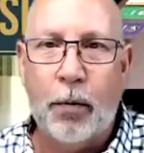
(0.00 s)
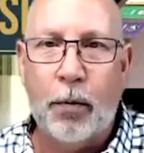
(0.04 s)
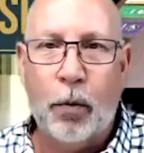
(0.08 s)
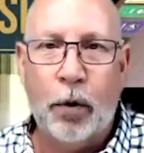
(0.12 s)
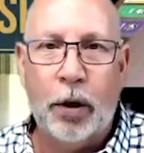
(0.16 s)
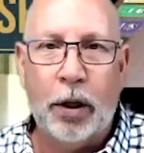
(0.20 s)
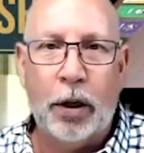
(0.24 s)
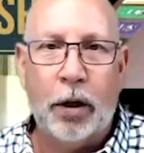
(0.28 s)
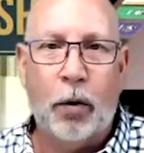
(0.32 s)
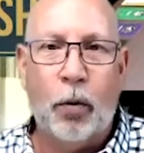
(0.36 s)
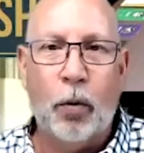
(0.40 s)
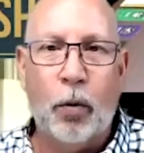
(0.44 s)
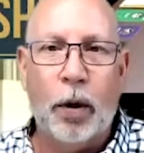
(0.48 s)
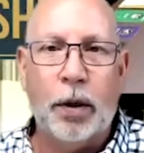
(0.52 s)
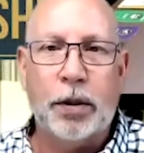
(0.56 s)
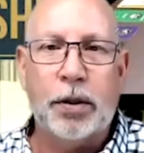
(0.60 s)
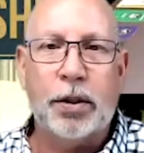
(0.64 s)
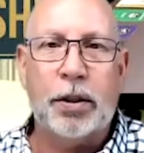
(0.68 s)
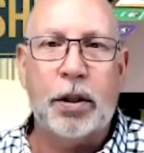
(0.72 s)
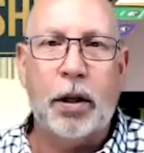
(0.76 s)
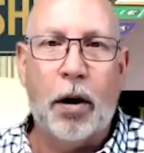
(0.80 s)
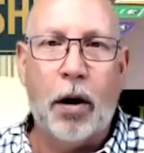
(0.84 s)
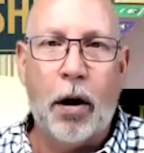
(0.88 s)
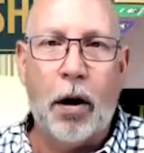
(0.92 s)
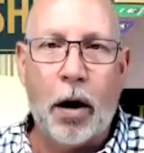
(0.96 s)
you know, what's
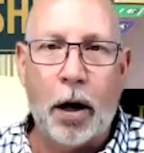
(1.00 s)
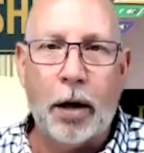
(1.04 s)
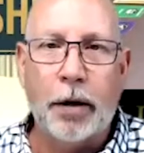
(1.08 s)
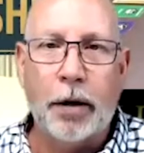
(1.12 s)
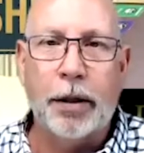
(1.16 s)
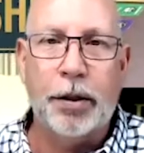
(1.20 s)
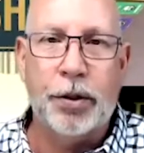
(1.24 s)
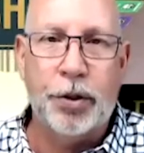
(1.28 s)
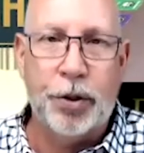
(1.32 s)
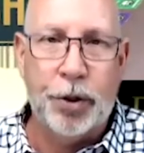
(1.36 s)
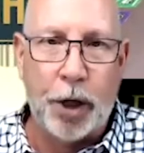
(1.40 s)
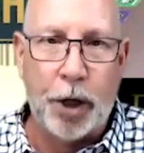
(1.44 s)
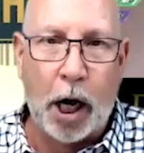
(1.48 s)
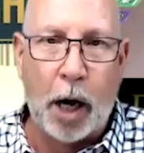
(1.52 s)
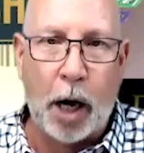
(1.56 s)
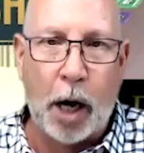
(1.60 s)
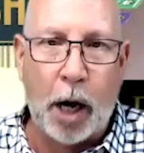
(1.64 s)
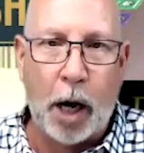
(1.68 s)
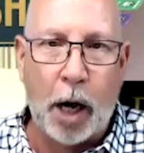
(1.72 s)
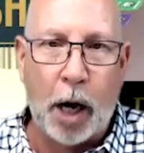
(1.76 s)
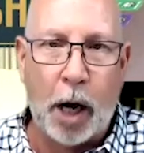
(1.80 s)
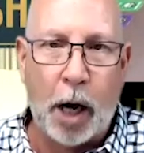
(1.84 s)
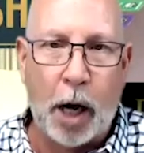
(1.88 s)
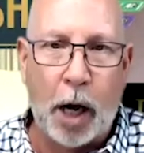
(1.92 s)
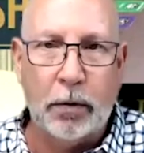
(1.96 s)
the hardest job
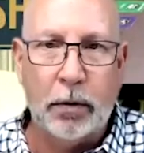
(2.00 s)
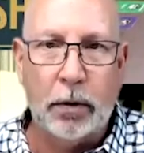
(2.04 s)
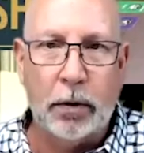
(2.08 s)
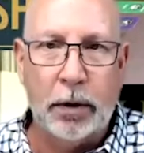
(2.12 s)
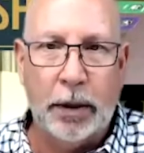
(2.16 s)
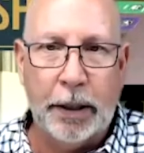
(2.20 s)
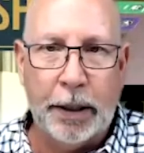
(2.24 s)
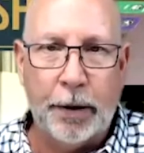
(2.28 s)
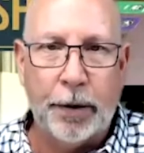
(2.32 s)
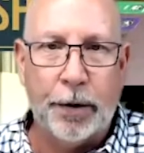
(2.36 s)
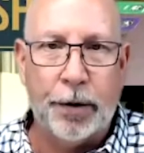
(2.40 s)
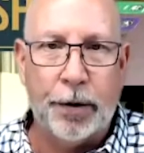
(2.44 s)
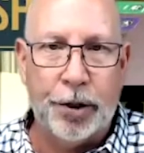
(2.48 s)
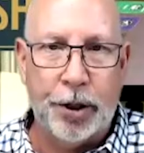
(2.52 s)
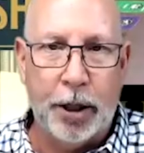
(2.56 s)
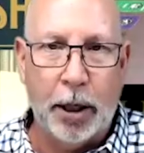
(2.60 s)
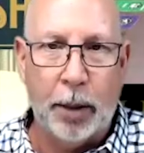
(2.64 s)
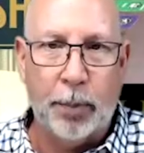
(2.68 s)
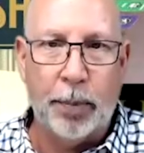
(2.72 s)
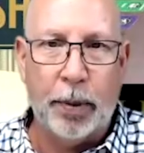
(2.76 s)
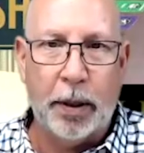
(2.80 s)
about leadership?